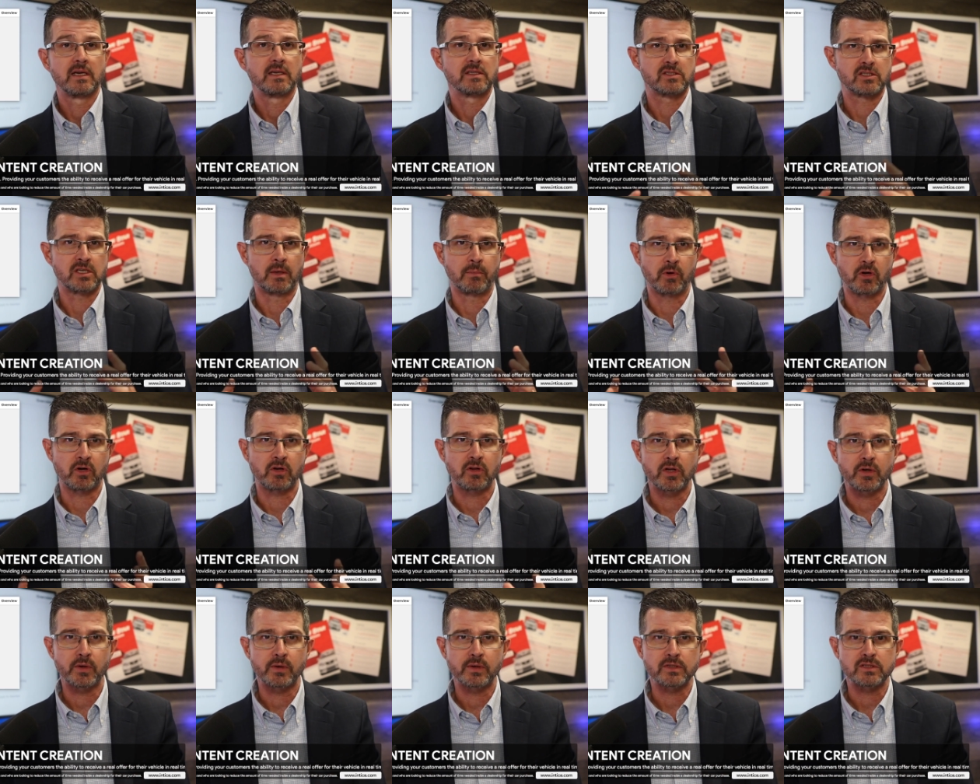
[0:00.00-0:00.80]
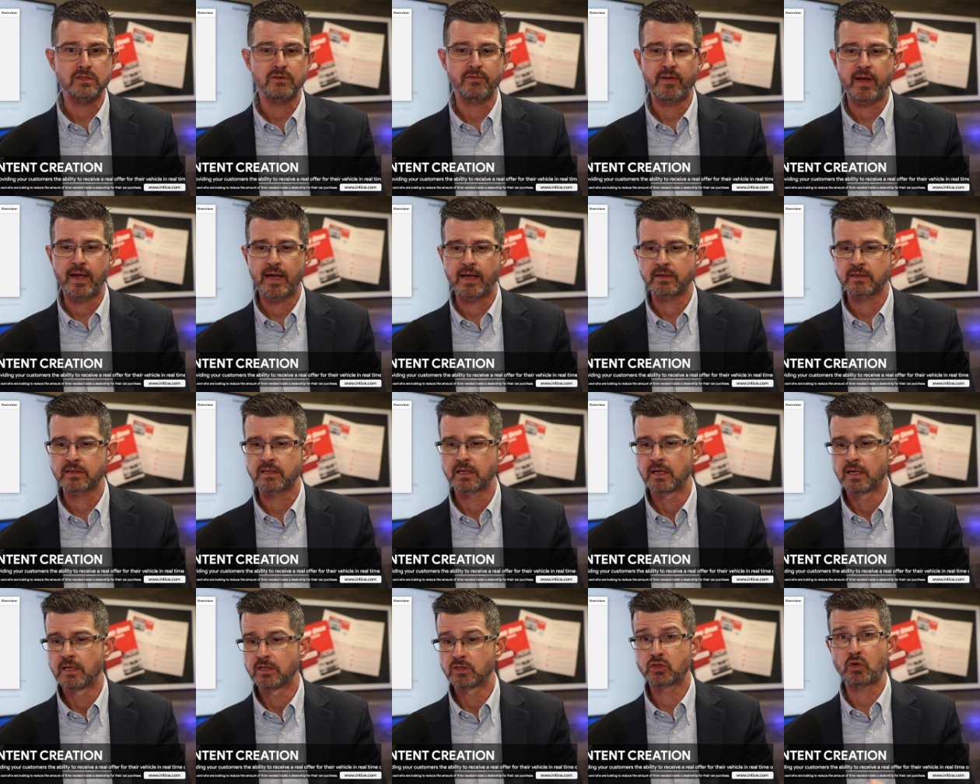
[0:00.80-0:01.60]
Summer Clearance Event,
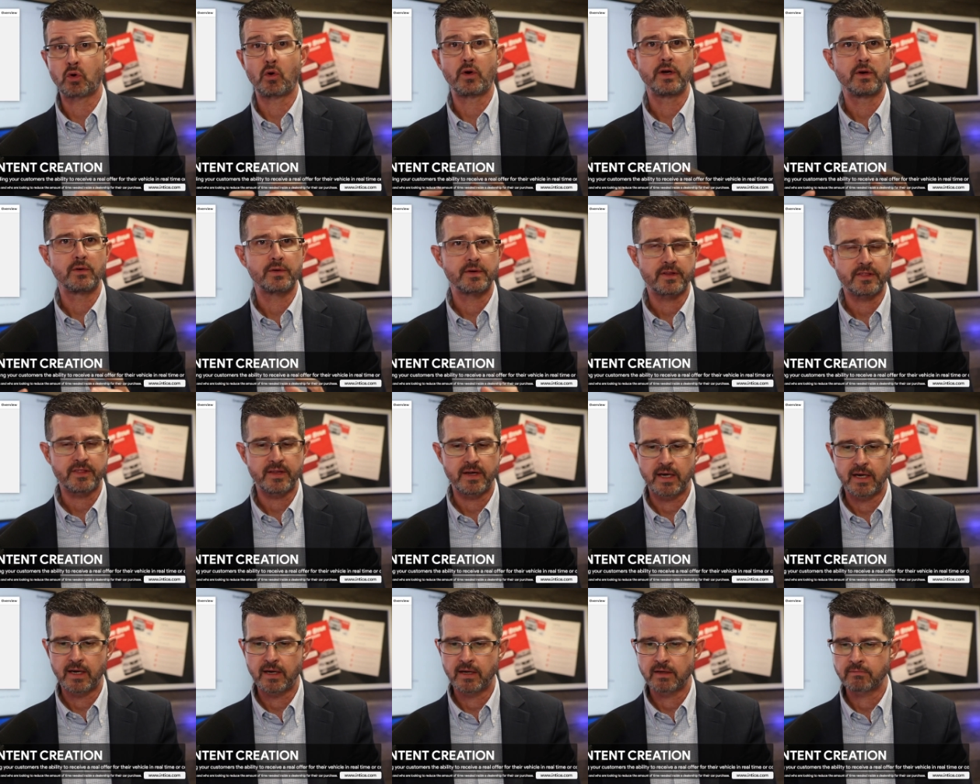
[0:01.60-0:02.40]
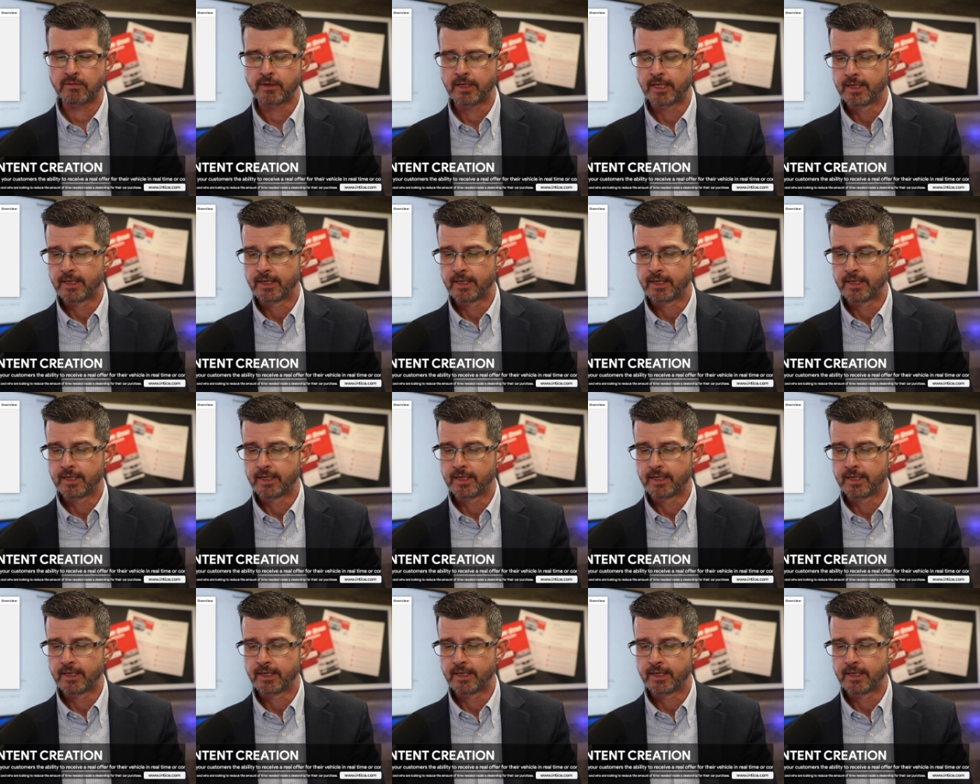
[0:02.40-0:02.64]
Toyotathon,